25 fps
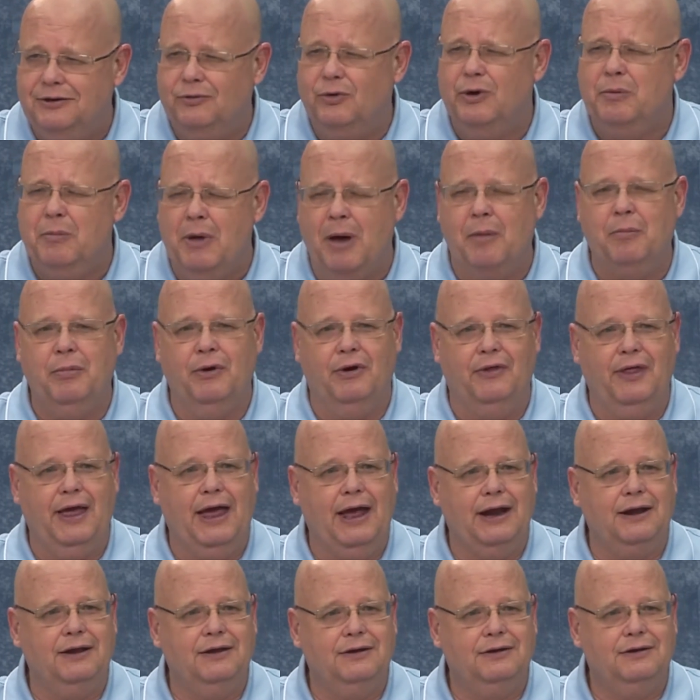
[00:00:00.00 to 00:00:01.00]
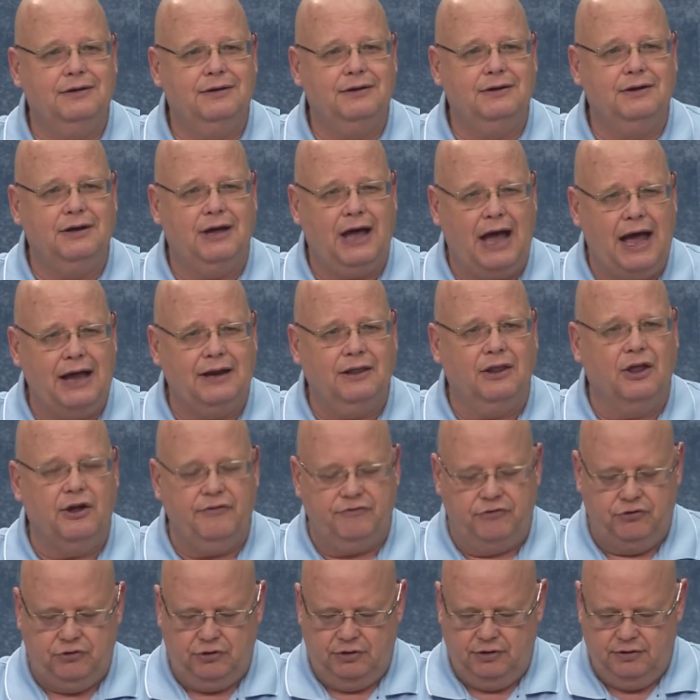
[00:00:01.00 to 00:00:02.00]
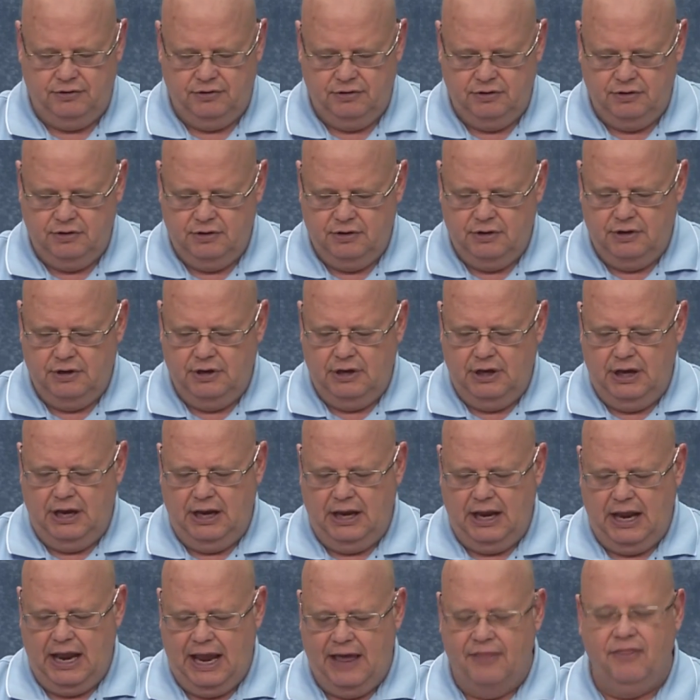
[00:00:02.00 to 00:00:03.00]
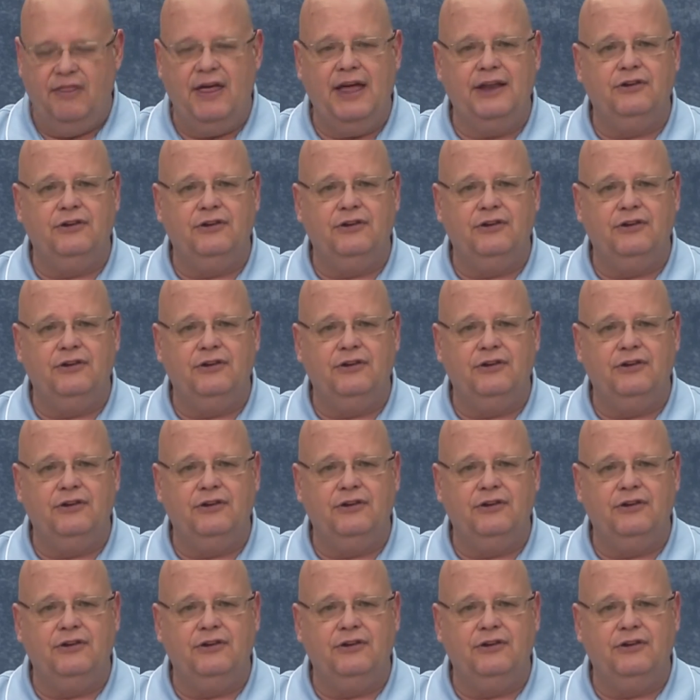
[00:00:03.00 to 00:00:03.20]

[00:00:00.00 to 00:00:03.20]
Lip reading: Remember that. God loves you. And